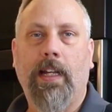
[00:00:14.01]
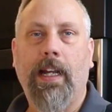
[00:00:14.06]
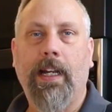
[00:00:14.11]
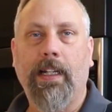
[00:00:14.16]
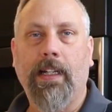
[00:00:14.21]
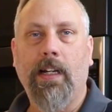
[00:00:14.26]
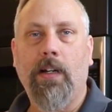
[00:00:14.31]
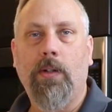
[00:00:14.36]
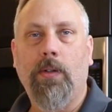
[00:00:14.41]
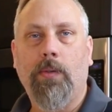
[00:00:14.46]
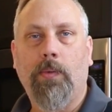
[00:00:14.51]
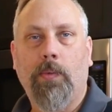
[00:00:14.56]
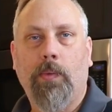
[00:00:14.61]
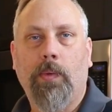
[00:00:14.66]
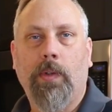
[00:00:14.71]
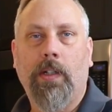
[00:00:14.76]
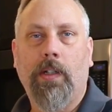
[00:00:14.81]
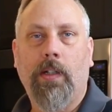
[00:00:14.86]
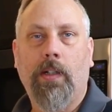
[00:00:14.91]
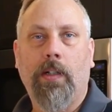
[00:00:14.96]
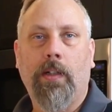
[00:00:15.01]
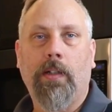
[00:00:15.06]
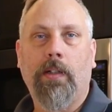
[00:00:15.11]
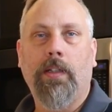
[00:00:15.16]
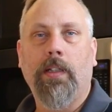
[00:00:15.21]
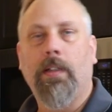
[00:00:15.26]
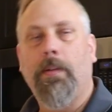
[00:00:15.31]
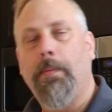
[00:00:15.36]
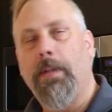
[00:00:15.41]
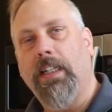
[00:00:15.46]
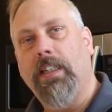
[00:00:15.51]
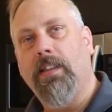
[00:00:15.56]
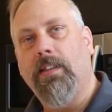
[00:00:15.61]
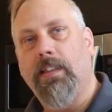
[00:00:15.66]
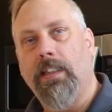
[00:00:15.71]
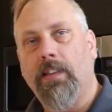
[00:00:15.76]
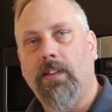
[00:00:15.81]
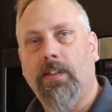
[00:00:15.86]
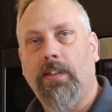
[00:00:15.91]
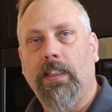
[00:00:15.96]
hang out, we're gonna make a
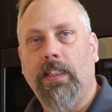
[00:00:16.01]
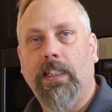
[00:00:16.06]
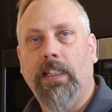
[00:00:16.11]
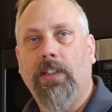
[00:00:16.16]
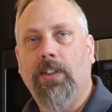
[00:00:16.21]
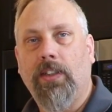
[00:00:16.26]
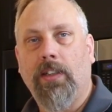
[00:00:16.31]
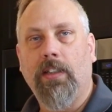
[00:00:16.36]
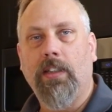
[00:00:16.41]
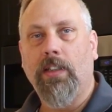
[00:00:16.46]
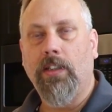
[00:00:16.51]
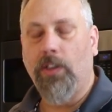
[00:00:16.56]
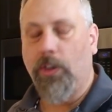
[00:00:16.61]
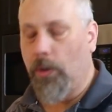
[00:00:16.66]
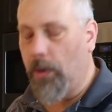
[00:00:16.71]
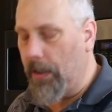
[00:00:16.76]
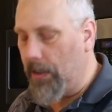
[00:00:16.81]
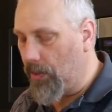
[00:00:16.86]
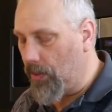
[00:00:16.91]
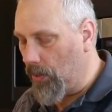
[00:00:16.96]
dinner that he's gonna enjoy.